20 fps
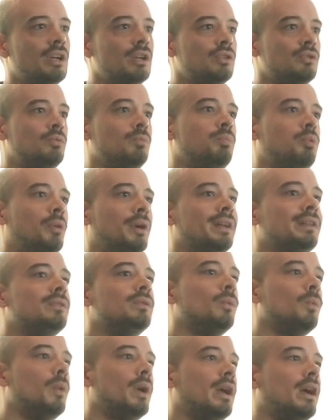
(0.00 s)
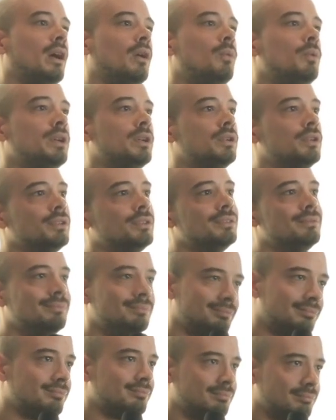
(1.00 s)
to point where we could
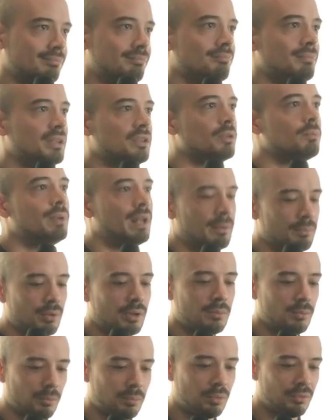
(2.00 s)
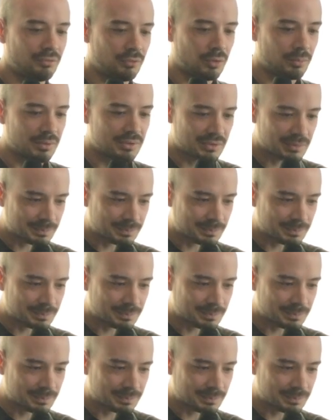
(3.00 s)
make the library more performant.